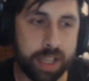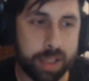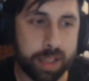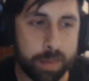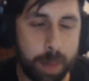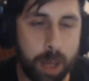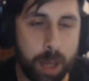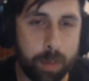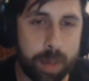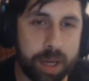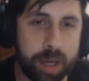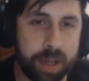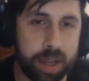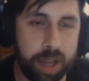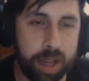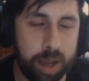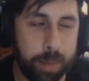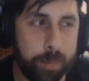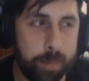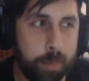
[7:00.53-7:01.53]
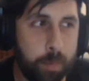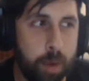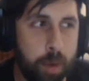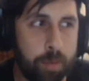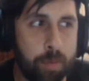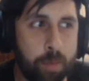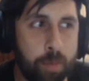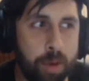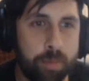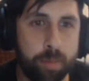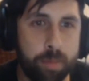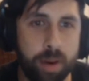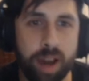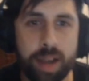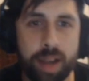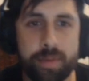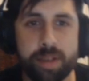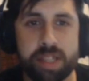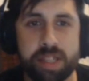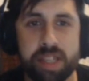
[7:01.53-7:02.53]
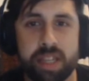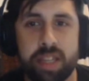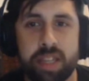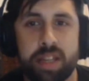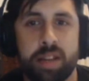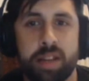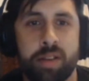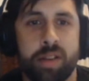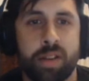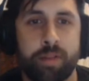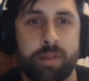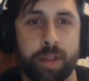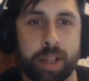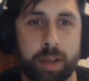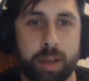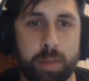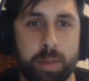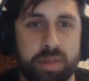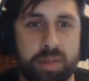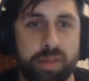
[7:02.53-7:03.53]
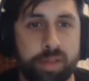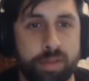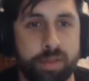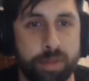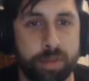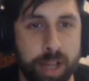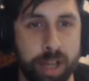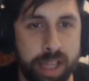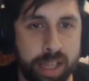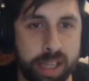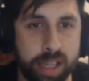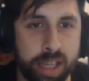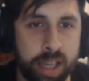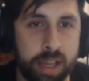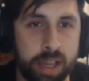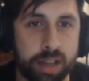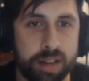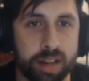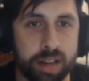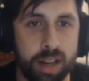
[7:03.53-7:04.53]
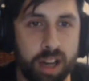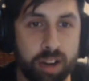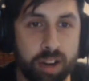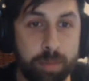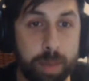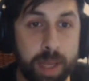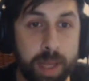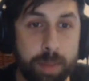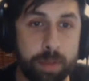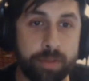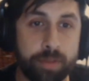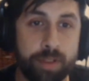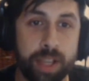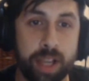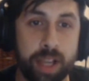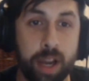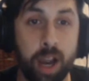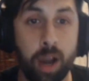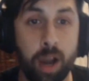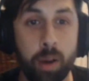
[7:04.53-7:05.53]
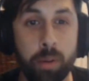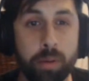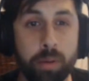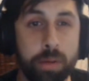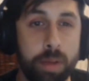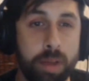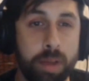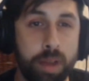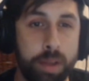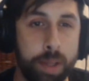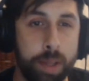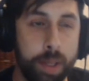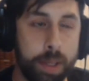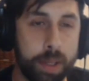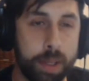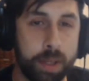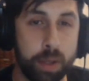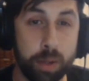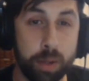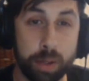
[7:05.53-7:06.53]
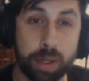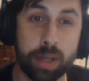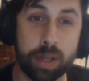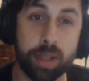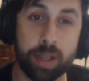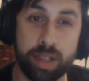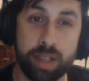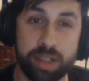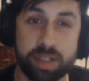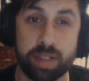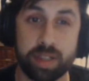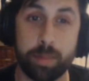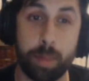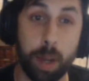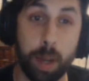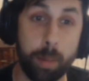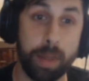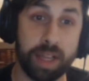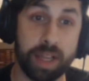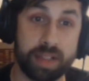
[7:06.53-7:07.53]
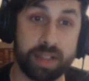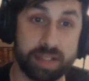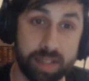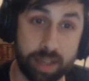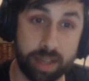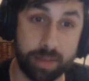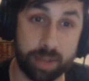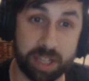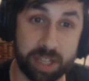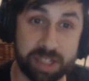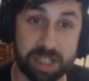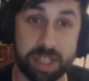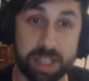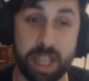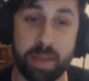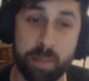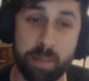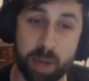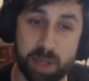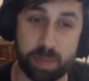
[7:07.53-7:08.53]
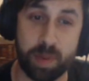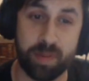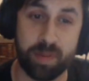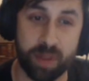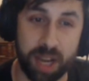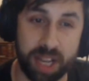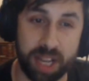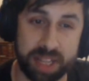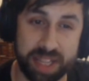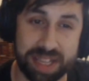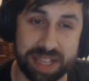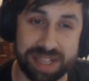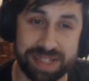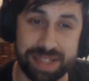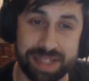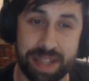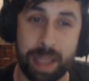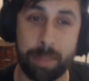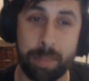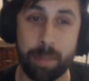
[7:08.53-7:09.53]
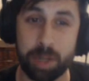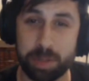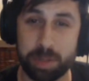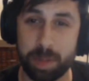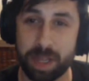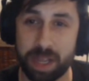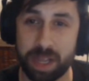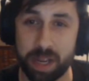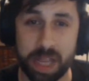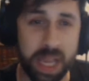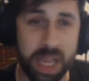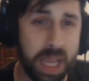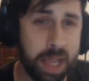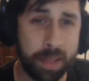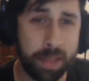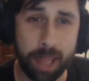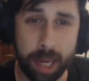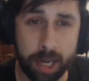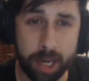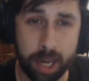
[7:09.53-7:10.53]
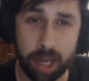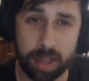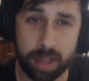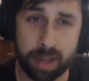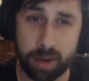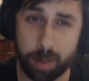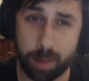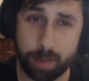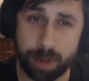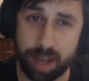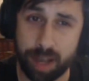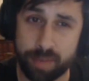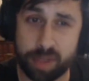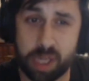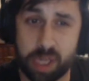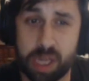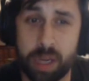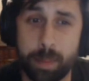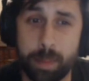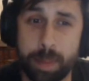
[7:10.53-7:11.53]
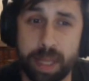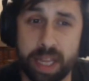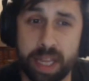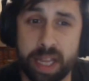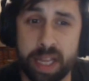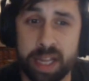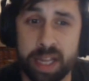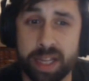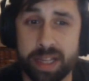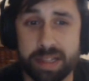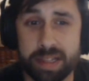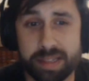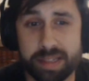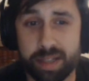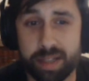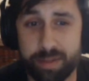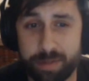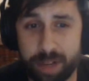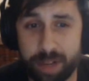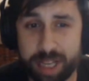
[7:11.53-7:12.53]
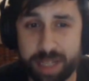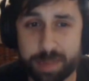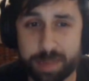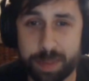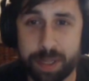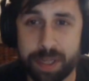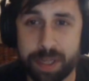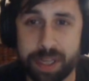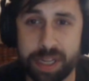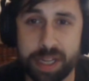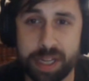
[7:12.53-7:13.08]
the moment with privacy, nothing comes for free, and a lot of people think, Google is a public service and they must provide this and they must be good. They're not. They're a private company, and so Facebook.